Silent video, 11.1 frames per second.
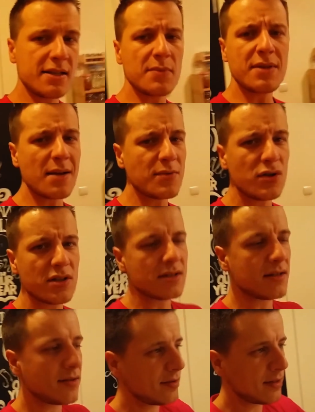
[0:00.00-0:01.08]
sometimes you
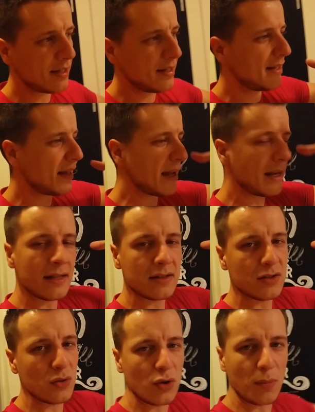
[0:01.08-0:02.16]
just get
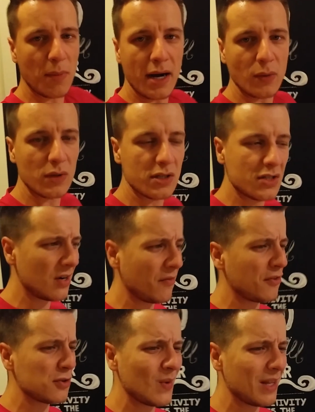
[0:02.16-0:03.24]
into your mind with the sound.
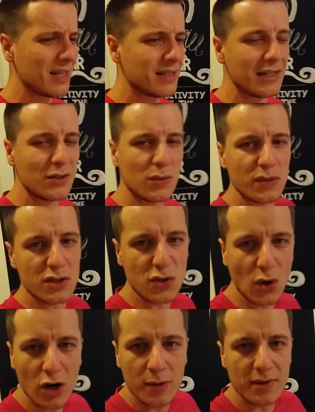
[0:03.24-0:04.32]
First we were listening to
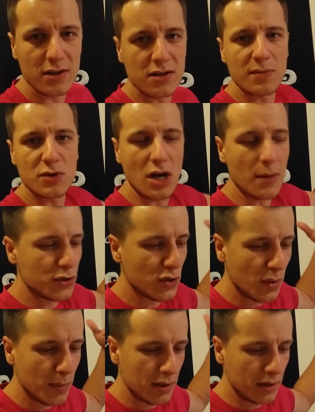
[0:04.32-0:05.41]
Disturbed and some Chop
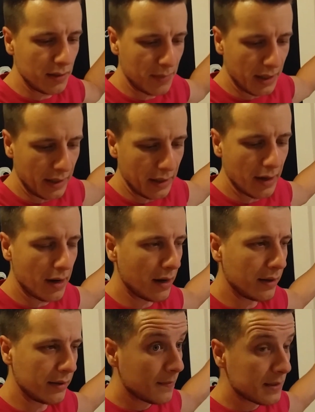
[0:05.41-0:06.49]
Suey by, by
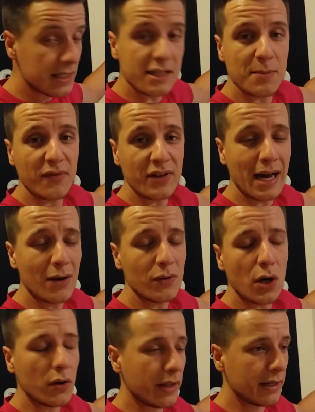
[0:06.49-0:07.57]
uh, System of a Down.
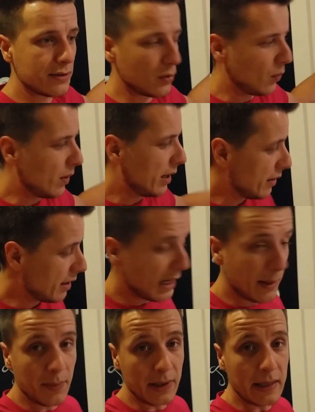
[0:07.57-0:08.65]
Oh, that took a while.
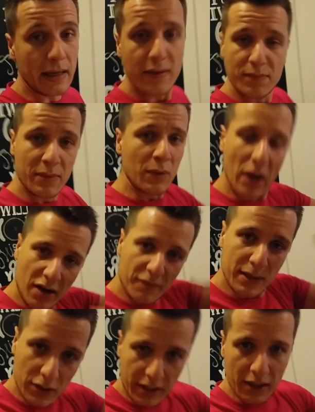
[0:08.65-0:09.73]
But meanwhile, I've
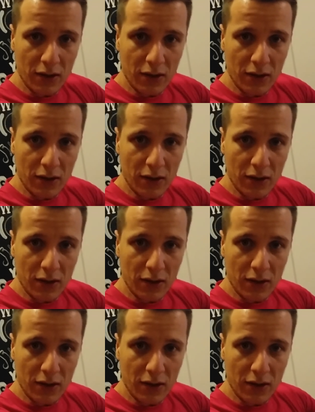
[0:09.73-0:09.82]
been cooking